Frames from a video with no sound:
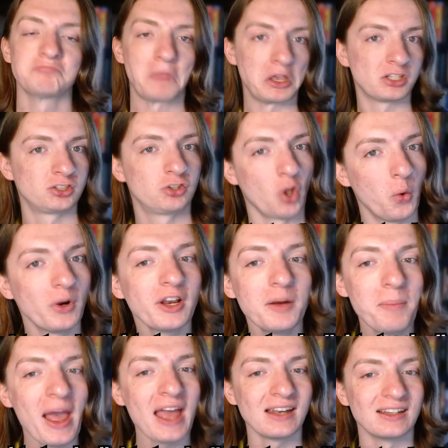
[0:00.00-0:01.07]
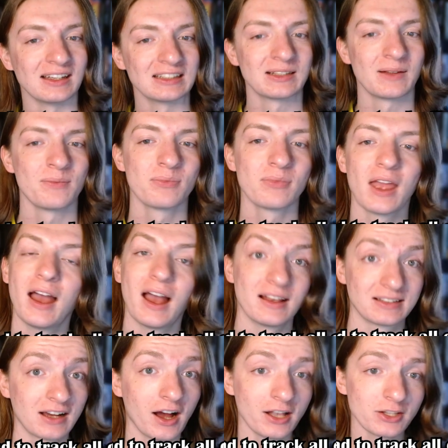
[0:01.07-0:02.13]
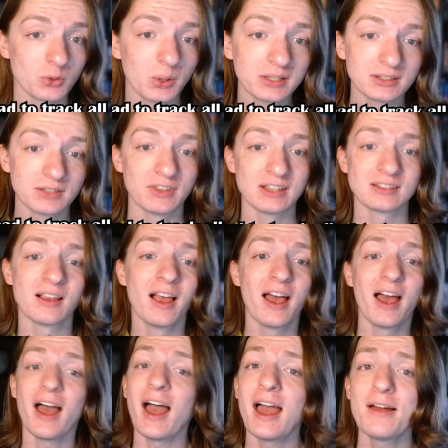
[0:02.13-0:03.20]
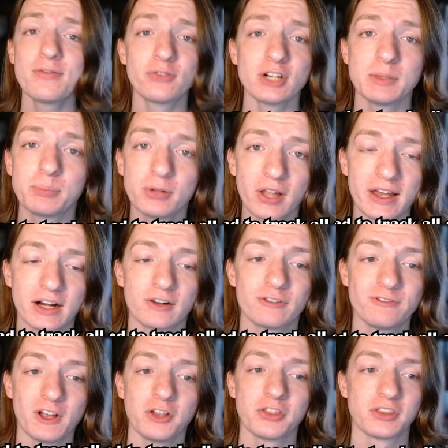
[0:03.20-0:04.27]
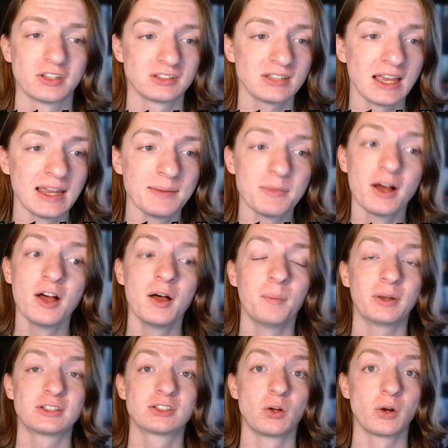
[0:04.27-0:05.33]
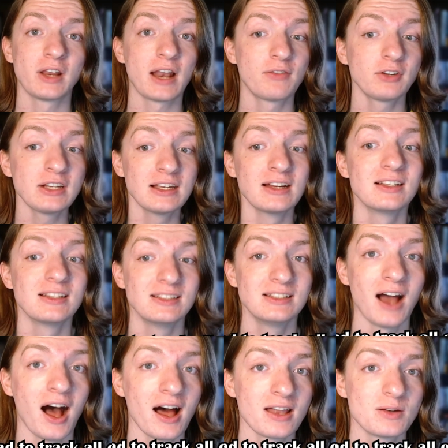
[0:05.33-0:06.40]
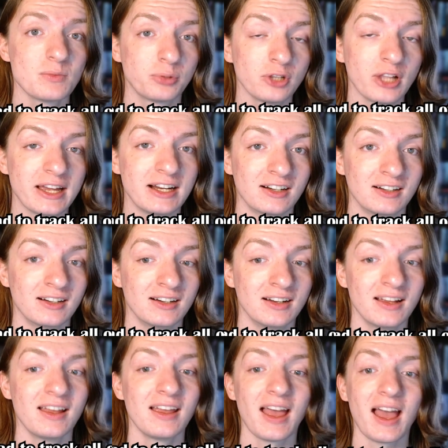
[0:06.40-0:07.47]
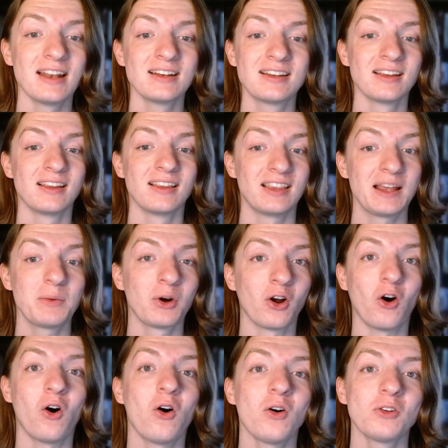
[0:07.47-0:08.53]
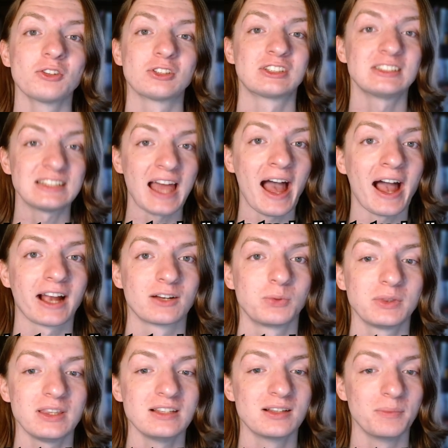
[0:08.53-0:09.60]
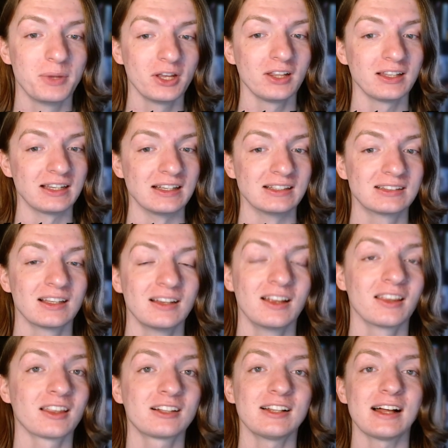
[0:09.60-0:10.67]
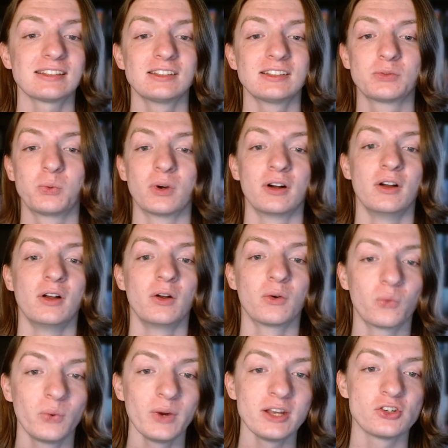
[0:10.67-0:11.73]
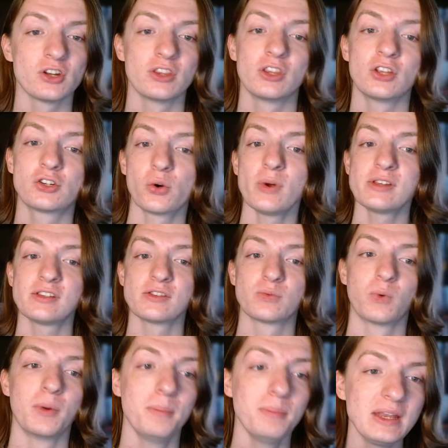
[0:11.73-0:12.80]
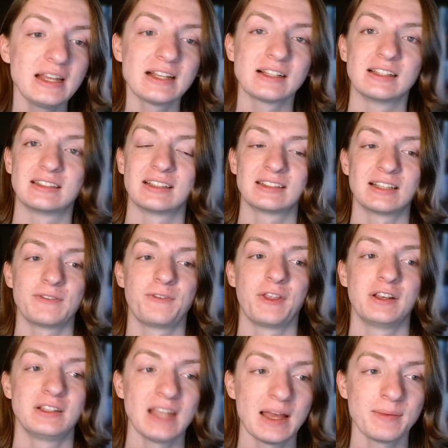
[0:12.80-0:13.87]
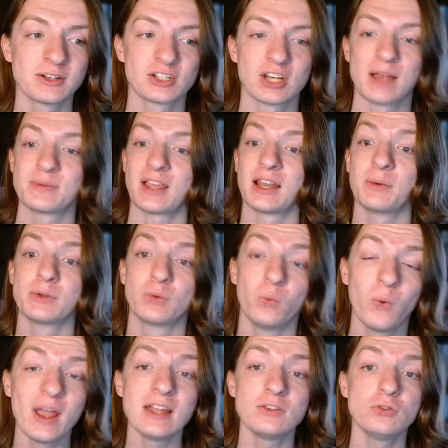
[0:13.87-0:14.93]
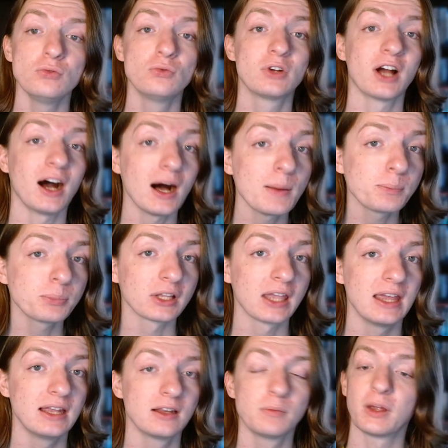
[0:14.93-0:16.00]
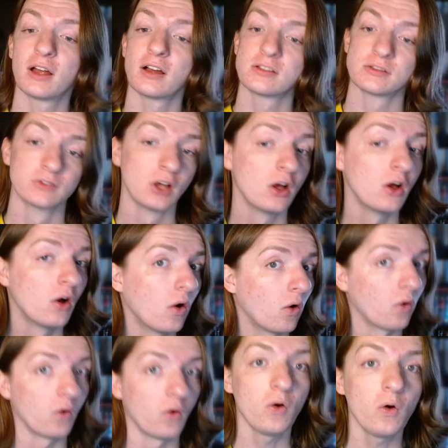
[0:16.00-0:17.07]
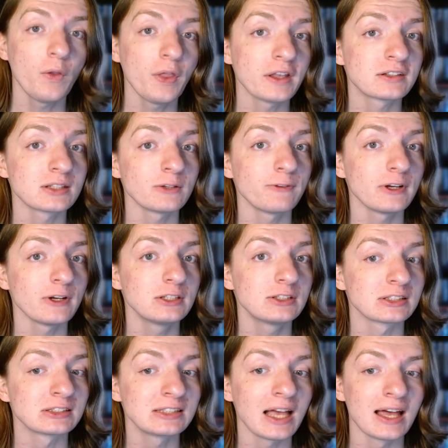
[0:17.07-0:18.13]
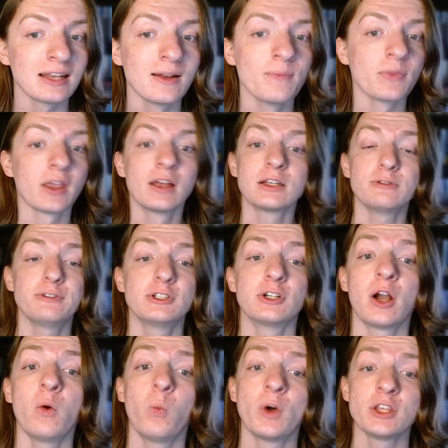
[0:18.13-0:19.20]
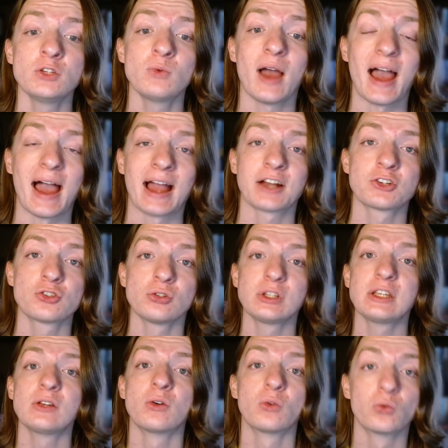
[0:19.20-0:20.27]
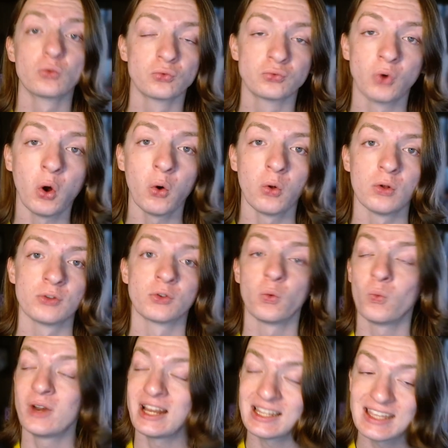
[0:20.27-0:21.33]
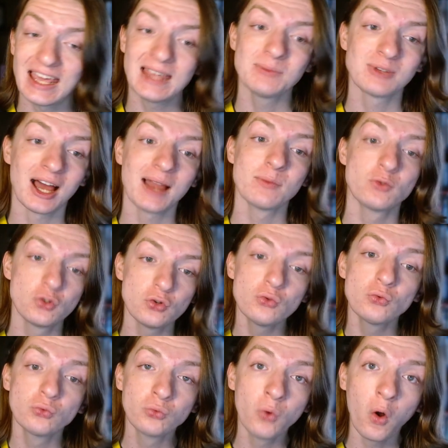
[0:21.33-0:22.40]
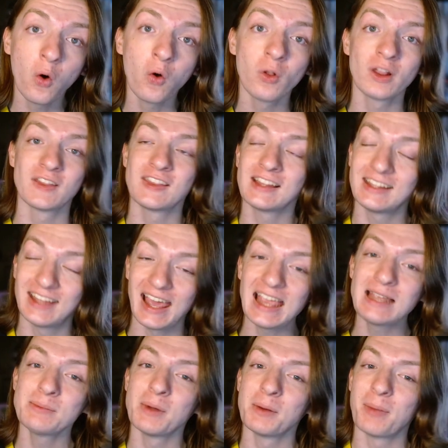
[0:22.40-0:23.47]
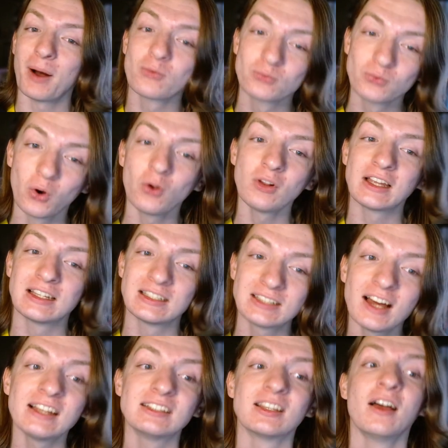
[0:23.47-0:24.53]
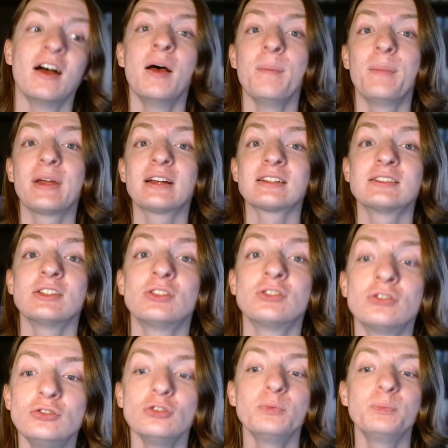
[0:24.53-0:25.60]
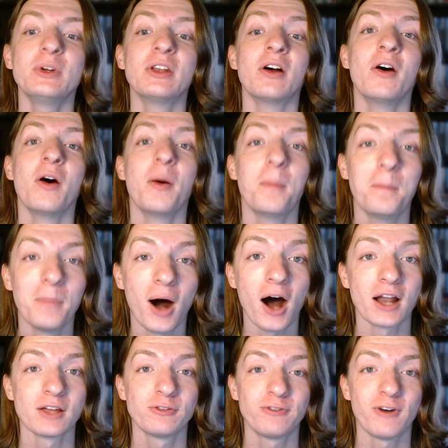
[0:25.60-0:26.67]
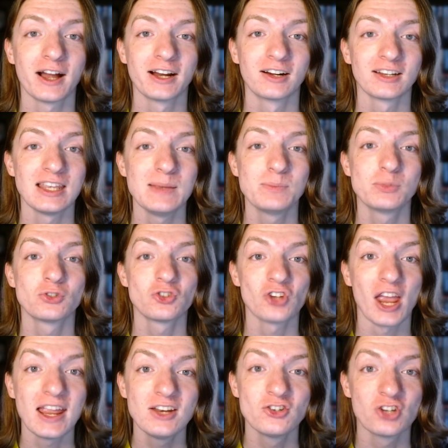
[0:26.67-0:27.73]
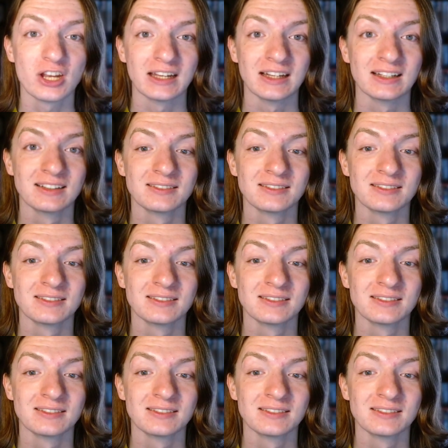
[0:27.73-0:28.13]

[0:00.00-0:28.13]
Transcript: So did a bandit. As a consequence of this, every player felt the same, but so did every non-player. And they were all stacked with these abilities. The classes were rigid, the choices were meaningless except for the damage types, and it was way too complicated because of all that stuff I just said to figure out what you actually rolled when it came time to roll in the game about rolling dice, because the stupid modifier keeps changing.